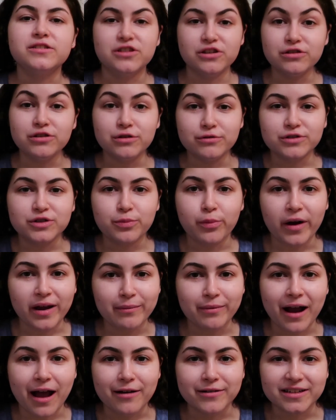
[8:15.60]
you used
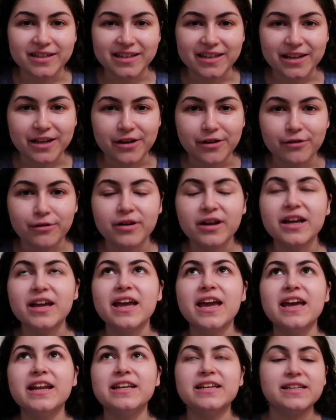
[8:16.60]
Bright Brow, didn't you?
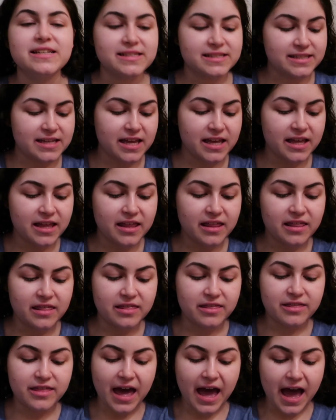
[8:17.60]
It is
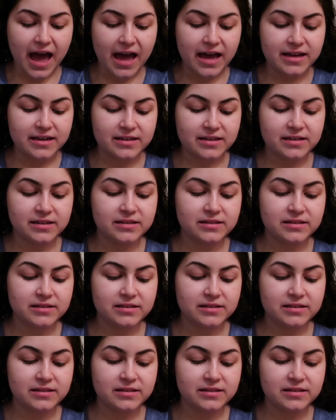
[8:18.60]
that